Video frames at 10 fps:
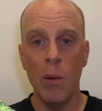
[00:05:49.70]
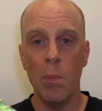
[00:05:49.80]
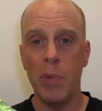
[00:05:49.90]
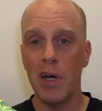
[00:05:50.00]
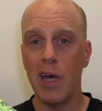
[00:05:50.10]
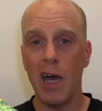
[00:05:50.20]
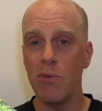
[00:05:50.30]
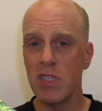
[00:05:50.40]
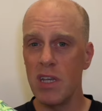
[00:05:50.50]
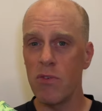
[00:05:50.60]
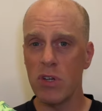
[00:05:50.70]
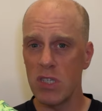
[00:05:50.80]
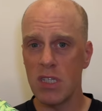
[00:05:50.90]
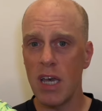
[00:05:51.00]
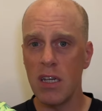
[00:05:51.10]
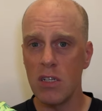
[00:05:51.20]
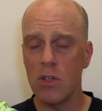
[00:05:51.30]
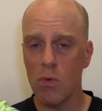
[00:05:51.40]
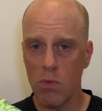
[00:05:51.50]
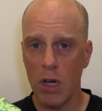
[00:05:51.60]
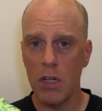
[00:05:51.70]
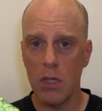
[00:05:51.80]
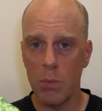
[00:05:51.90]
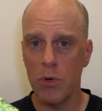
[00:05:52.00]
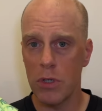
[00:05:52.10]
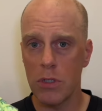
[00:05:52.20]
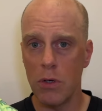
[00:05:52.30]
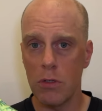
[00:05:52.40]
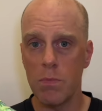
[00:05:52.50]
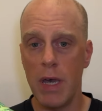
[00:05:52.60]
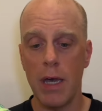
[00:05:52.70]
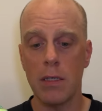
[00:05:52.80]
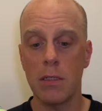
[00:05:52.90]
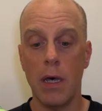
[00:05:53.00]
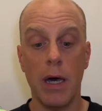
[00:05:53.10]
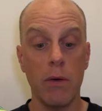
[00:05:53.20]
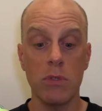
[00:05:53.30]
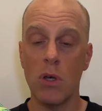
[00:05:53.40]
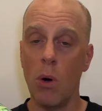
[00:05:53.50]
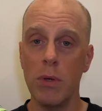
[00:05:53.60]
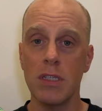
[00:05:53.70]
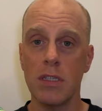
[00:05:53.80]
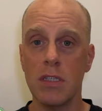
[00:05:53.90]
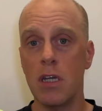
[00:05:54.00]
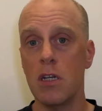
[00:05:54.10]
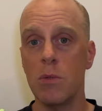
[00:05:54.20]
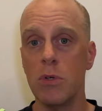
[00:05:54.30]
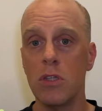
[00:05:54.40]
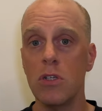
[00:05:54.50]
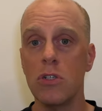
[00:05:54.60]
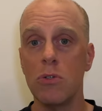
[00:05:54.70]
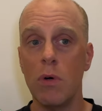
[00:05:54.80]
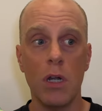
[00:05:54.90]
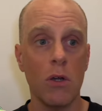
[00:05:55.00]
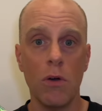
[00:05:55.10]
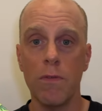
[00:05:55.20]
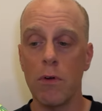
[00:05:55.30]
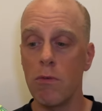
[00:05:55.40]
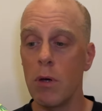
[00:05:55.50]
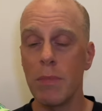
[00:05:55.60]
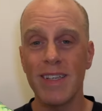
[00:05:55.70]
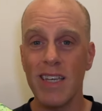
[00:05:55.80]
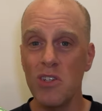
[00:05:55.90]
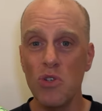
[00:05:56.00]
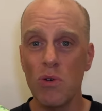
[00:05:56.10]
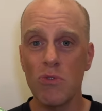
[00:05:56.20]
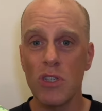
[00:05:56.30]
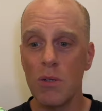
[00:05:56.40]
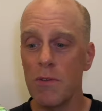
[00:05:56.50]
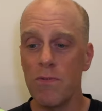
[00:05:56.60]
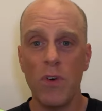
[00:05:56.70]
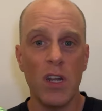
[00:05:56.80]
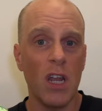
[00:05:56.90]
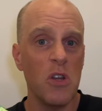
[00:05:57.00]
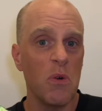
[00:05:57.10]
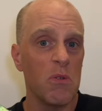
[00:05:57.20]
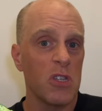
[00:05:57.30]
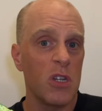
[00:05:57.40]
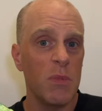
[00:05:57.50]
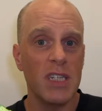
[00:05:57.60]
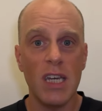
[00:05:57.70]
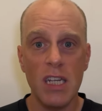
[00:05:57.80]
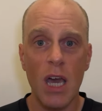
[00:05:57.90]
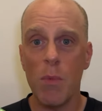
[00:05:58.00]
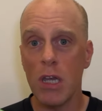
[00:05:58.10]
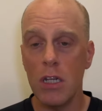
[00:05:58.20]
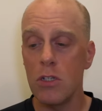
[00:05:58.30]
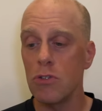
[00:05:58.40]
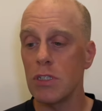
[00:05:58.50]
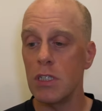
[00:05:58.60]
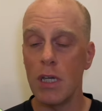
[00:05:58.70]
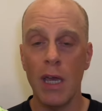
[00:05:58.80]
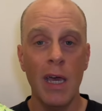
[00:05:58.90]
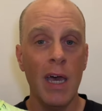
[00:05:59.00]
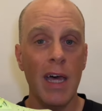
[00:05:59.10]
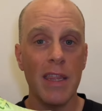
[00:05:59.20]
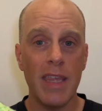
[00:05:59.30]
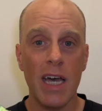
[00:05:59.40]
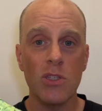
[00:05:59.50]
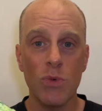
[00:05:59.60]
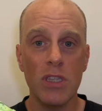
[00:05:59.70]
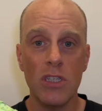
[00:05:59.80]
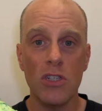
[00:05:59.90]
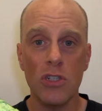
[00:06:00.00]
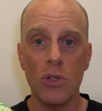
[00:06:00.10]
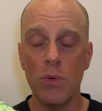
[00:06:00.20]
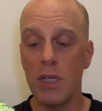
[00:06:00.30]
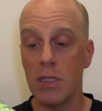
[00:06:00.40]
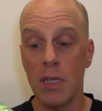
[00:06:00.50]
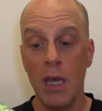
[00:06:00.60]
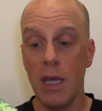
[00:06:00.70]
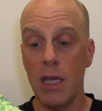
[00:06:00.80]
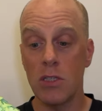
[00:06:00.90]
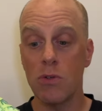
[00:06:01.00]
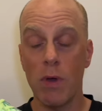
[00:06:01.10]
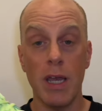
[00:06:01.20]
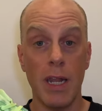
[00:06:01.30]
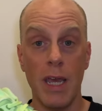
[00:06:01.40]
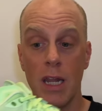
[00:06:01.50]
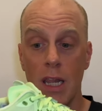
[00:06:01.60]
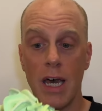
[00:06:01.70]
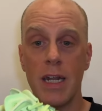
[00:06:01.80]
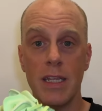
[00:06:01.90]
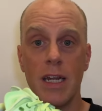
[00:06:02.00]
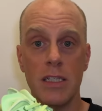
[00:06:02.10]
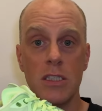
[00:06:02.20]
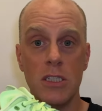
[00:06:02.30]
but I was never excited to run in the Brooks Ghost Max. I was always excited to put this shoe on and go for a run because I knew it was going to be fun. I knew it was going to be dynamic and interesting. That's what this shoe is. It's great. And a lot of that is